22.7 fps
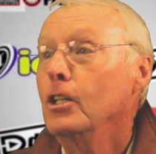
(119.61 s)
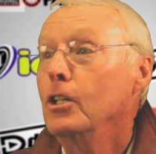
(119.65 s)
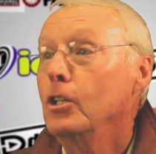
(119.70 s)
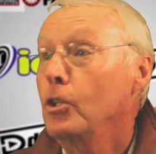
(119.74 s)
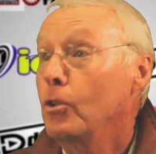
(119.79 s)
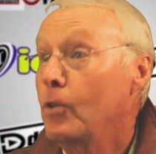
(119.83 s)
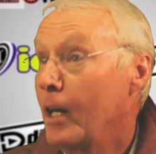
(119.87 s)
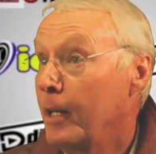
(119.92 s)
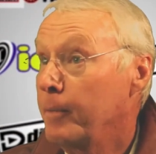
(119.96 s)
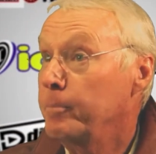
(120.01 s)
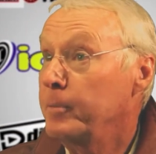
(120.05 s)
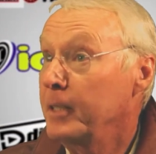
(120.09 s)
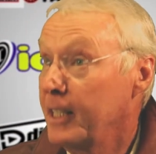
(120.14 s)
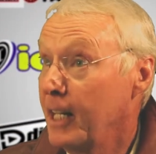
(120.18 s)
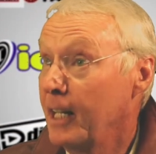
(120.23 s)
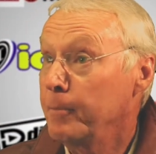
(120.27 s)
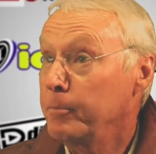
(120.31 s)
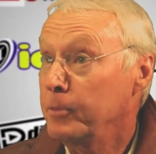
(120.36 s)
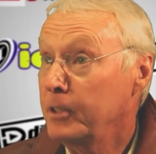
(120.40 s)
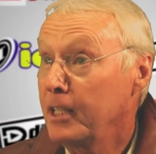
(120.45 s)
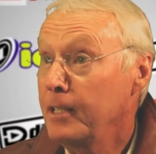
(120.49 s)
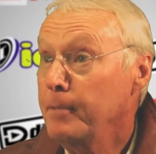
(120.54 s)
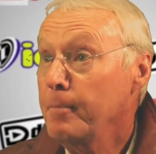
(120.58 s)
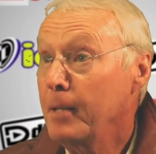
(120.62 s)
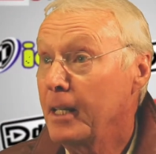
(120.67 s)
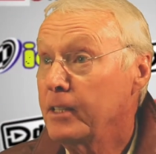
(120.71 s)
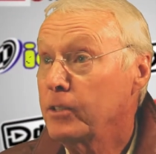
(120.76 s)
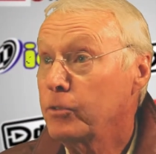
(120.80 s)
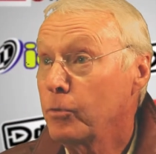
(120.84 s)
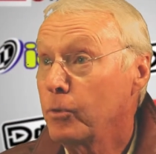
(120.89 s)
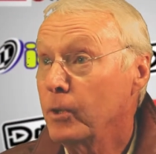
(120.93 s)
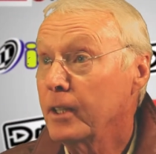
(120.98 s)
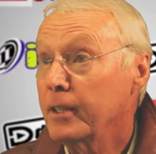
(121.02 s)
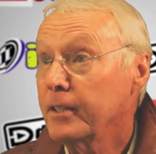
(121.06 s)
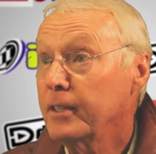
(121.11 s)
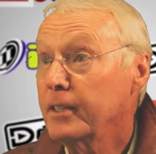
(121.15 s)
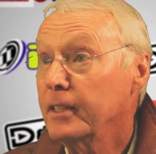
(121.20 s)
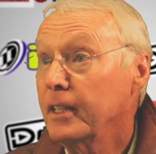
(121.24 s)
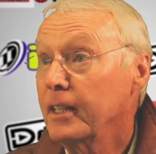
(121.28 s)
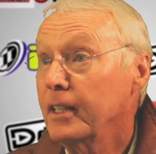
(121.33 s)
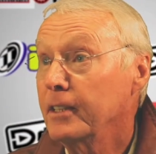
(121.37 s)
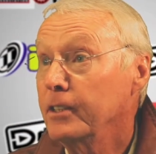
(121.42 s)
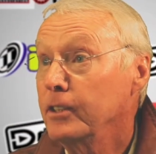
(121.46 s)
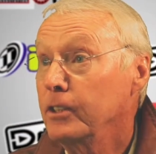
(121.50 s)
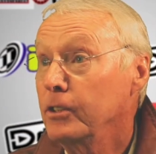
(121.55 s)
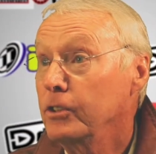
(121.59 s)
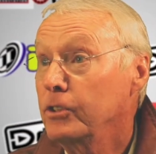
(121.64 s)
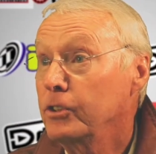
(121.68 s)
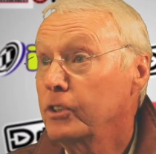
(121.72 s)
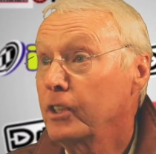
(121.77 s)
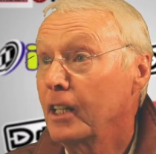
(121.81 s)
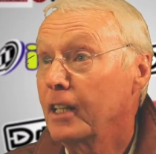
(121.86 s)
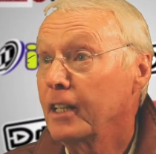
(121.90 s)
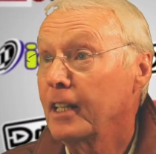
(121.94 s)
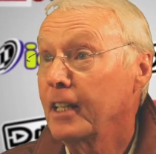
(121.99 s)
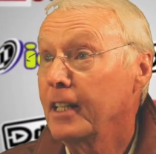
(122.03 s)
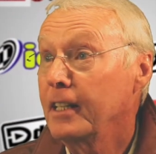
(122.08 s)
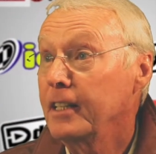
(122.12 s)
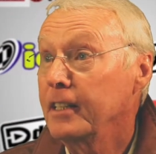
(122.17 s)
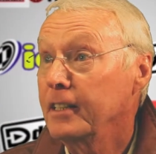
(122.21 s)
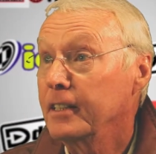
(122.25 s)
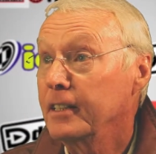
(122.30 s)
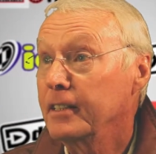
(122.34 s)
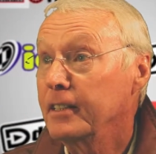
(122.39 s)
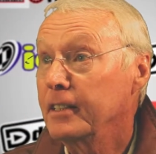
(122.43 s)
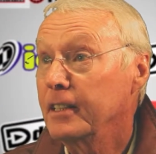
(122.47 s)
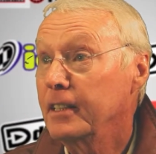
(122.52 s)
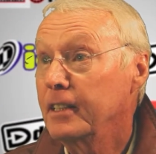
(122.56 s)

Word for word: who I became teammates with at UCLA and